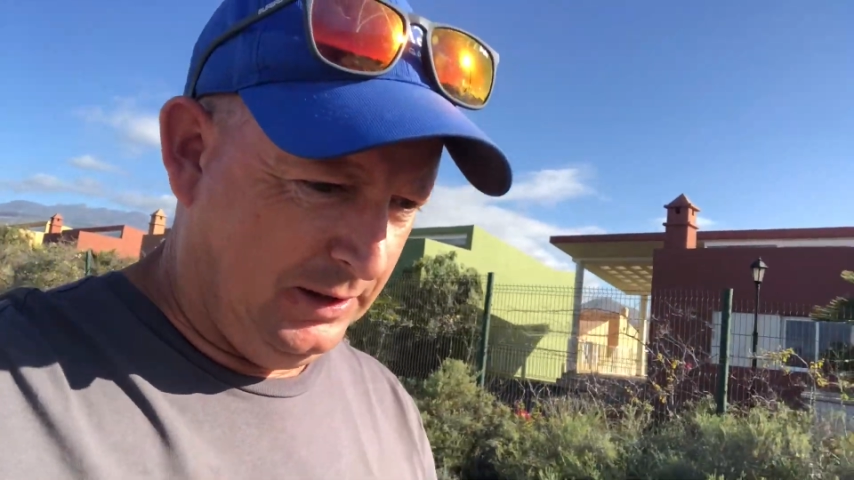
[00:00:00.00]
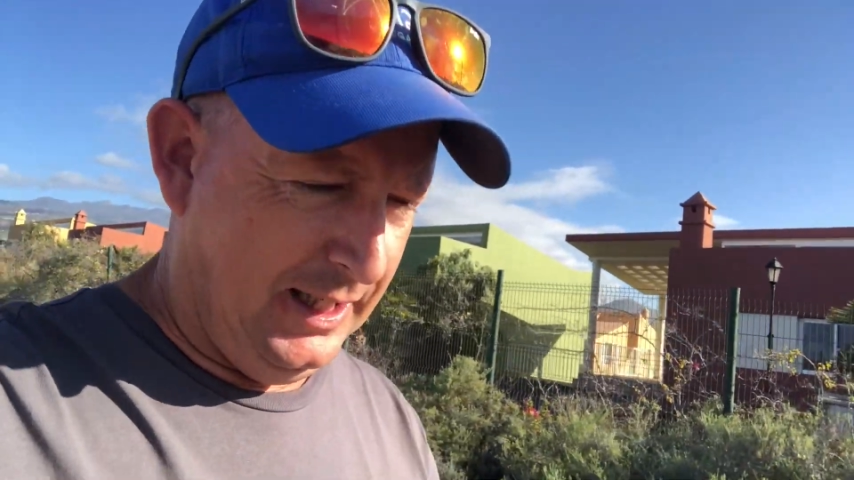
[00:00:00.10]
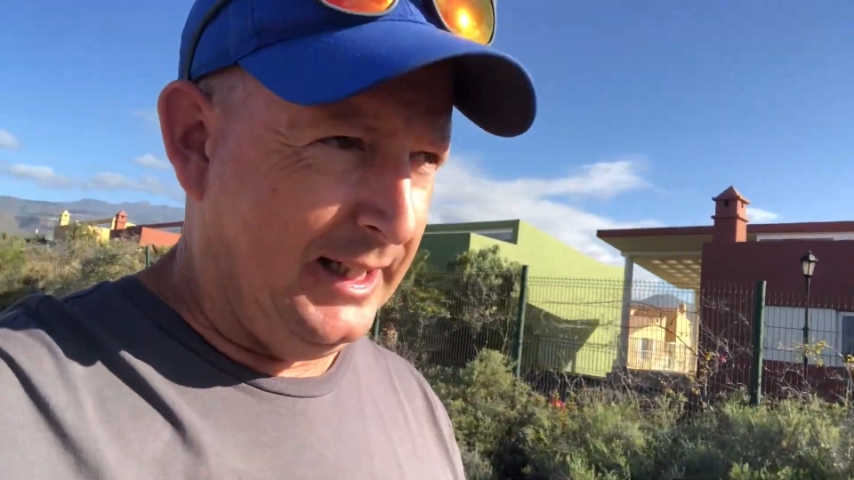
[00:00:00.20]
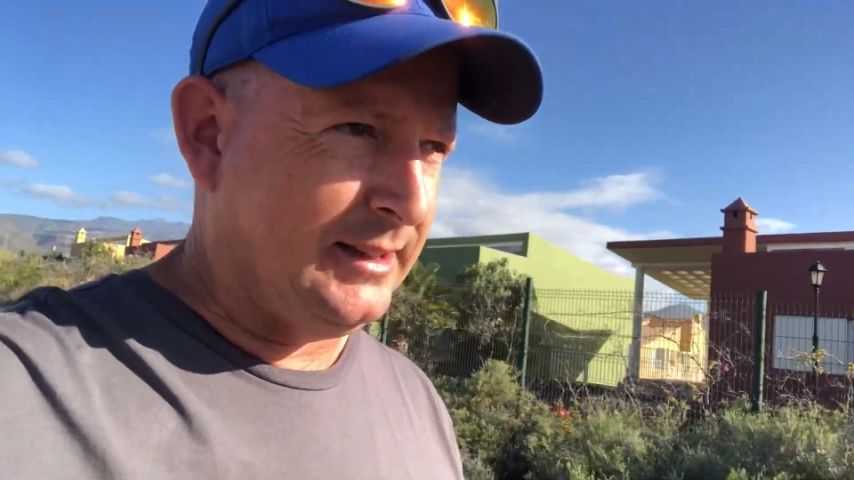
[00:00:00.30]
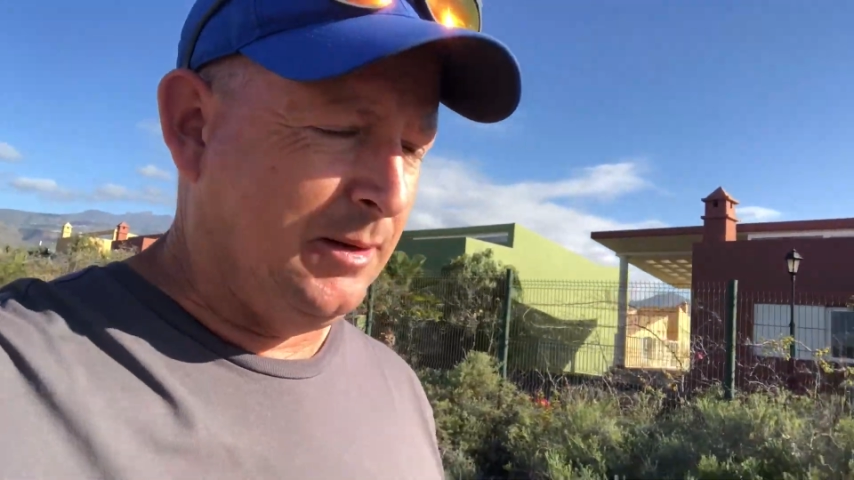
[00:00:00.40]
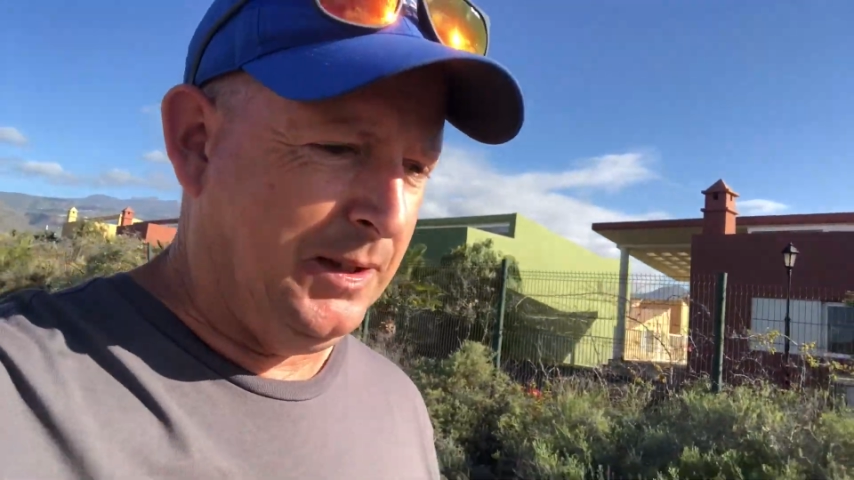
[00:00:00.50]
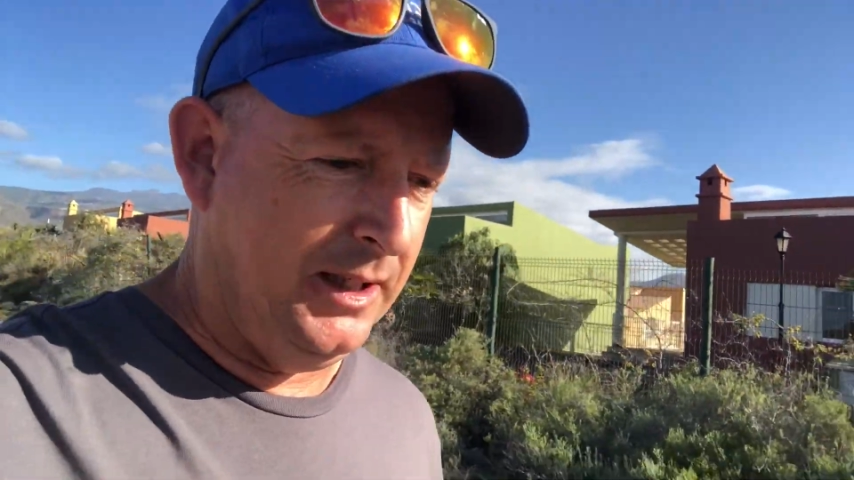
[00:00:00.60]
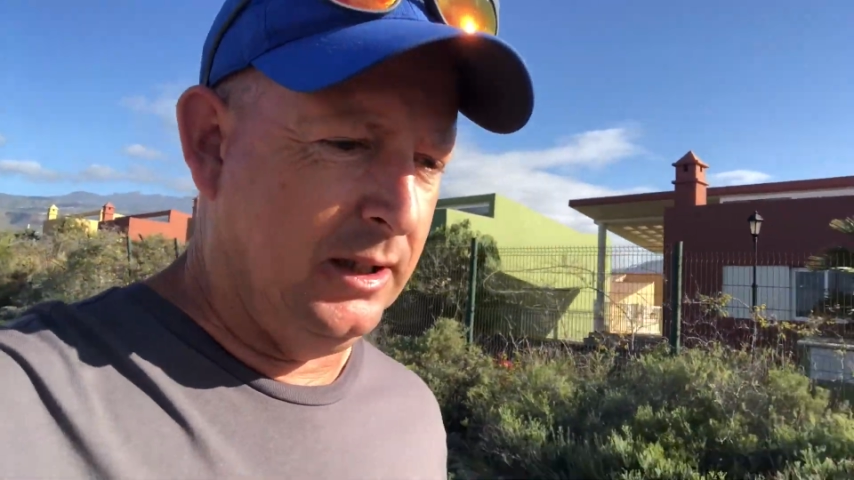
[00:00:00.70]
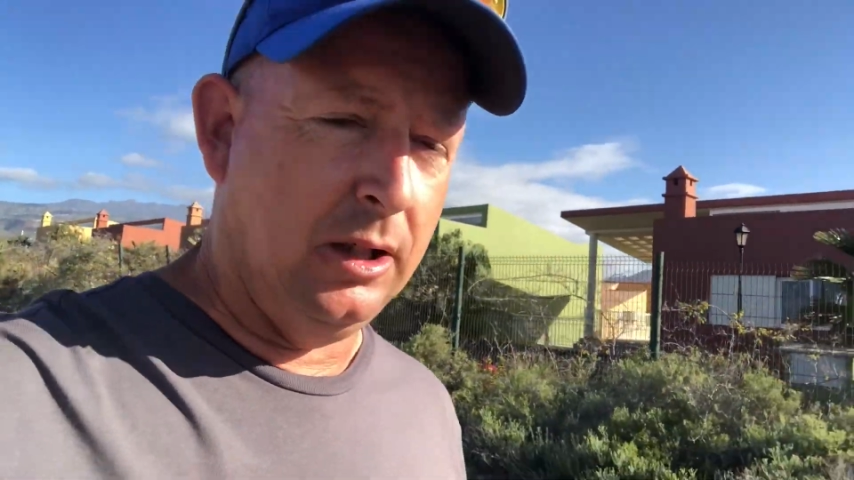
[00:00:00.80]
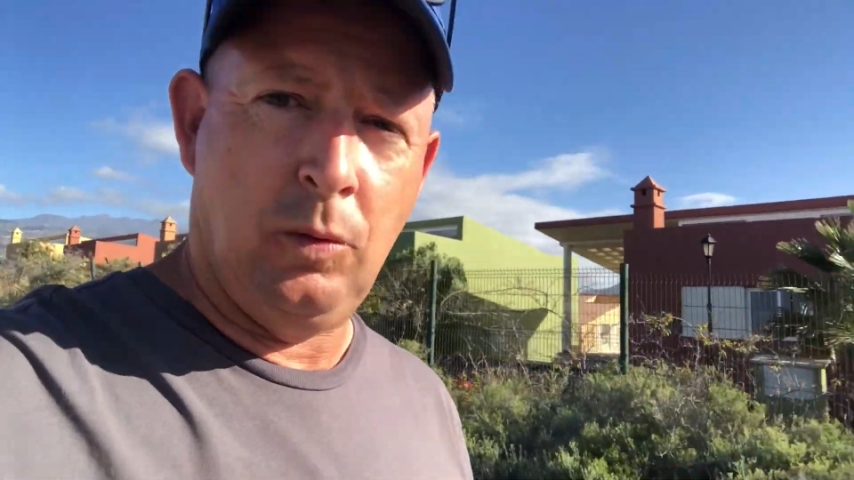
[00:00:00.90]
is going to be
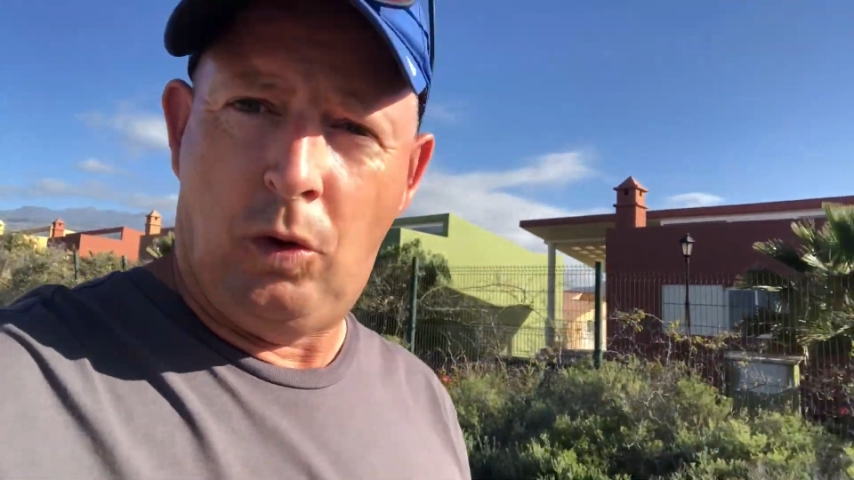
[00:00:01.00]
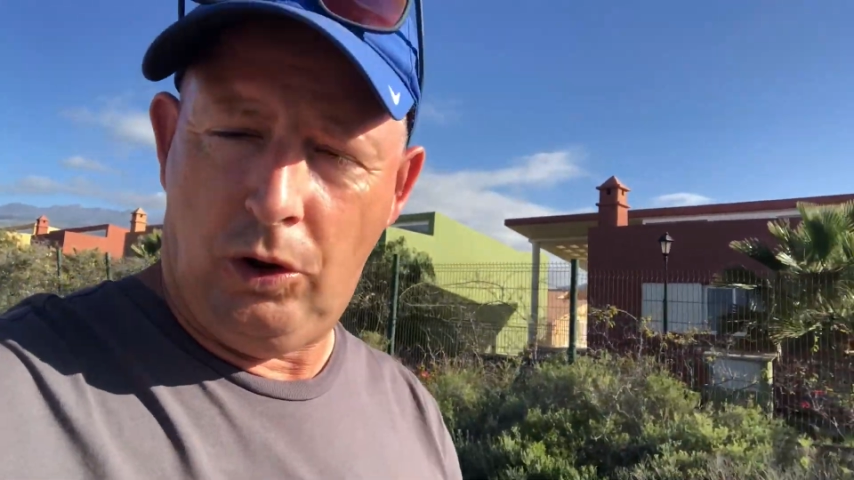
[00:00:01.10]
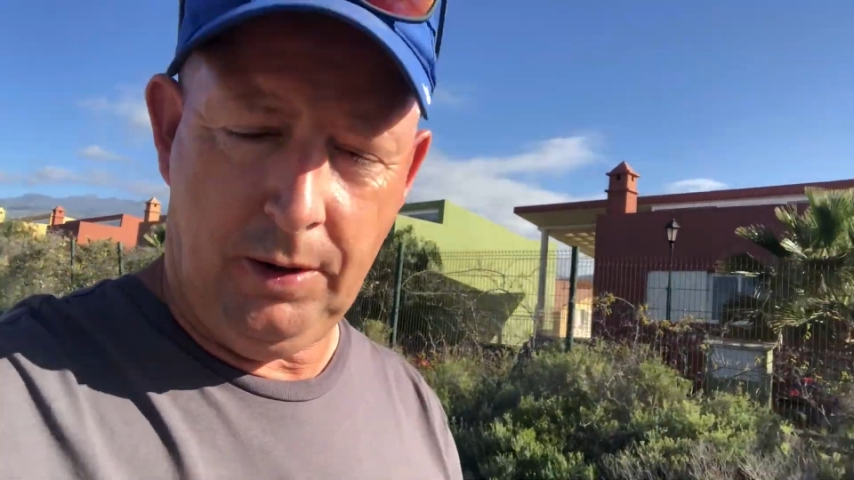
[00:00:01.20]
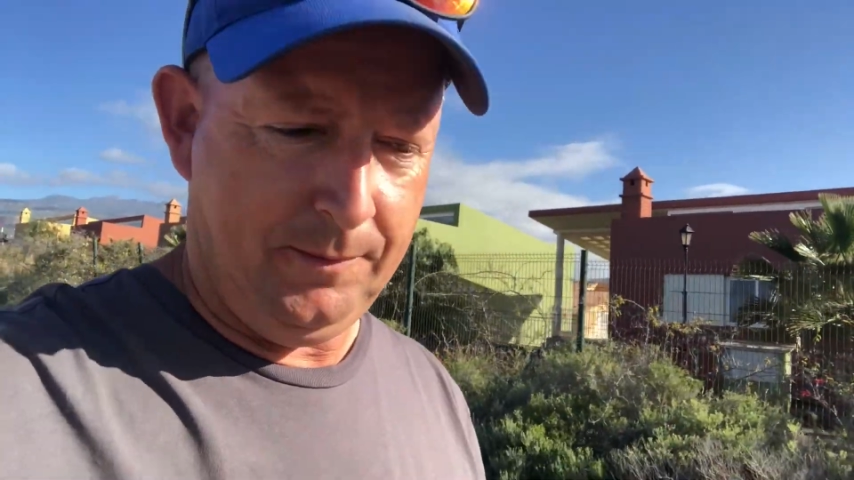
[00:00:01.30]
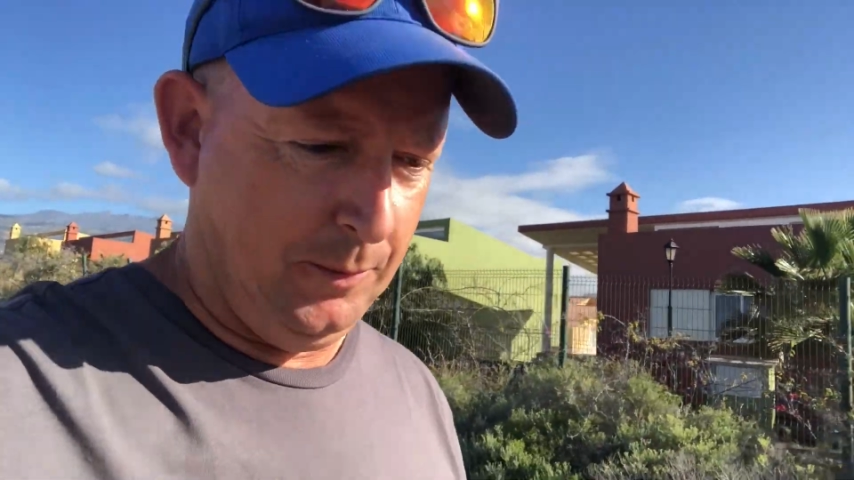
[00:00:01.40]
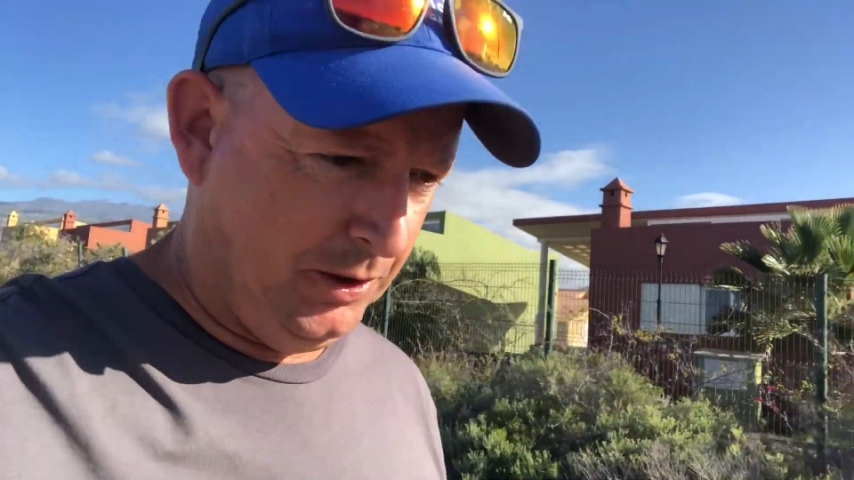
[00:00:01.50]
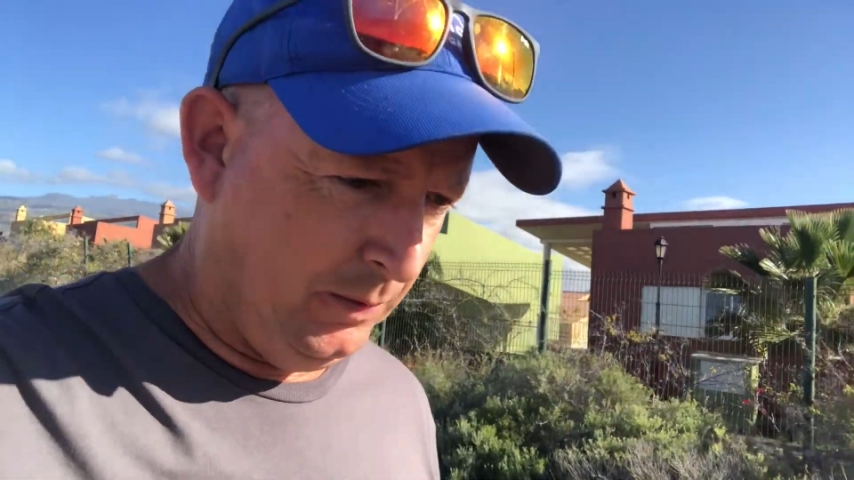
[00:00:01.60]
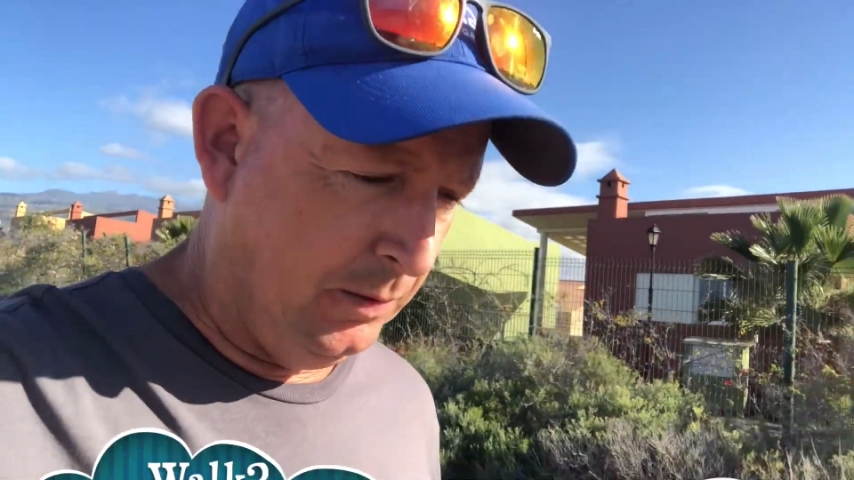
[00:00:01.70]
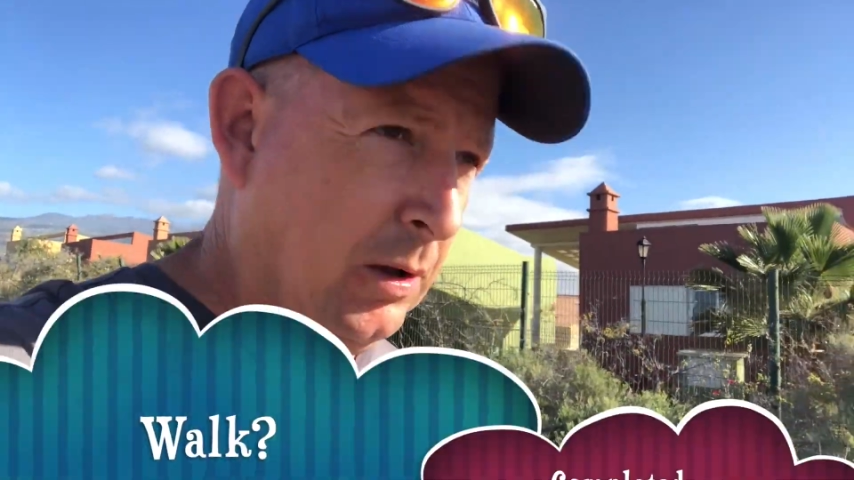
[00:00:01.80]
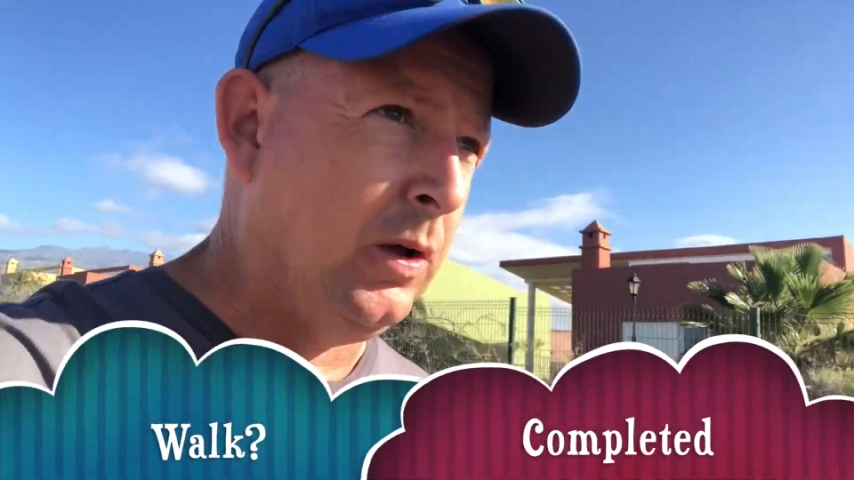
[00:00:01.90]
the long walk that we're doing
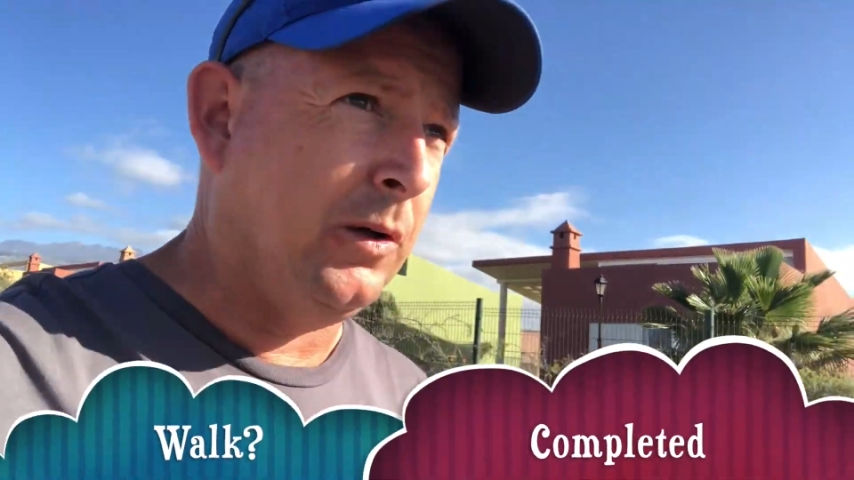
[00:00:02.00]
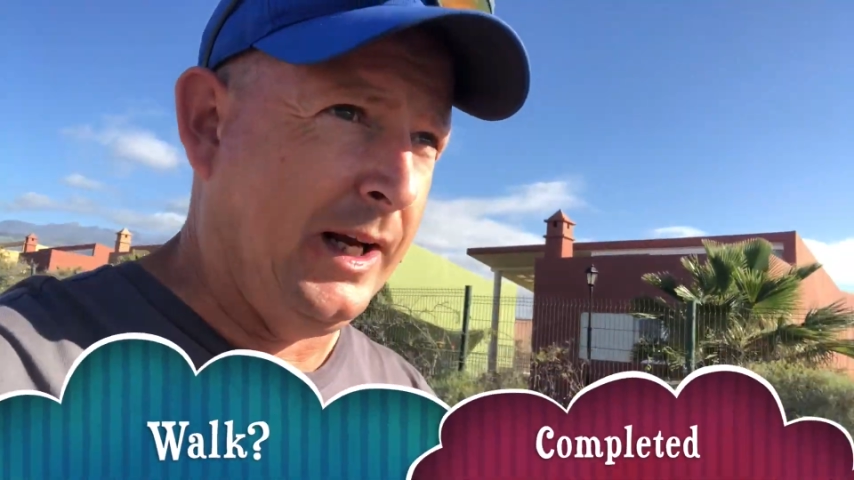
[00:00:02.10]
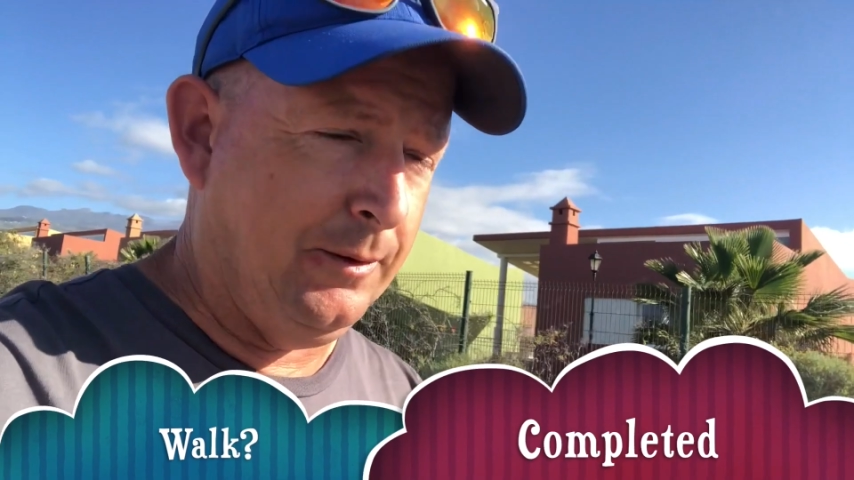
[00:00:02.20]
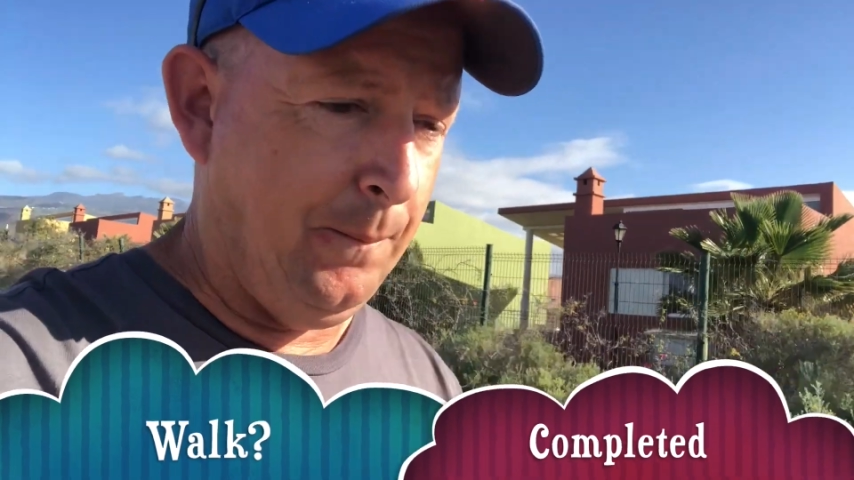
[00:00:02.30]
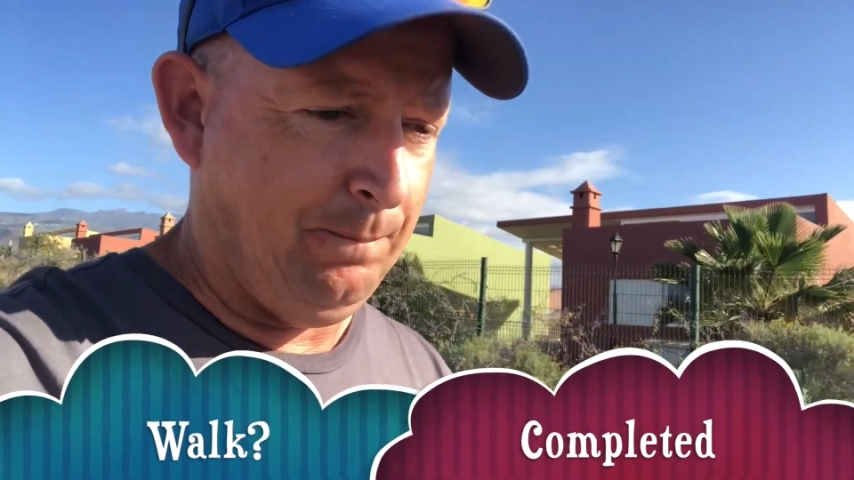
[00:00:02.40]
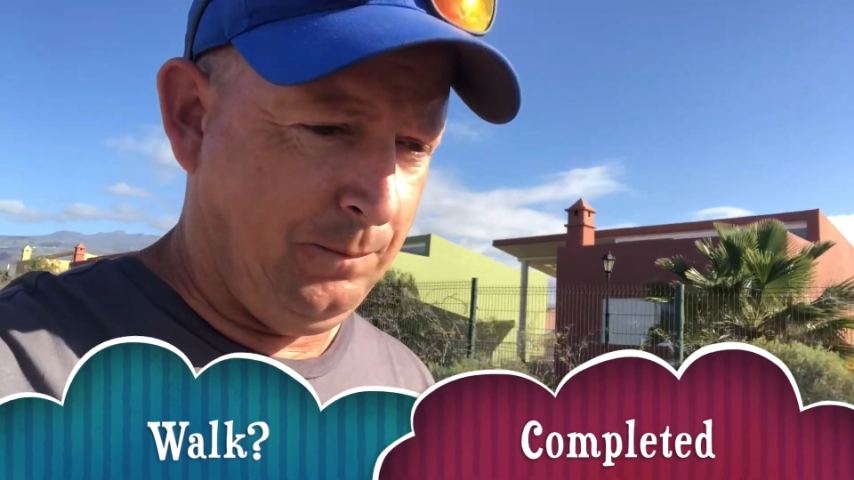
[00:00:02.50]
with Rolo now.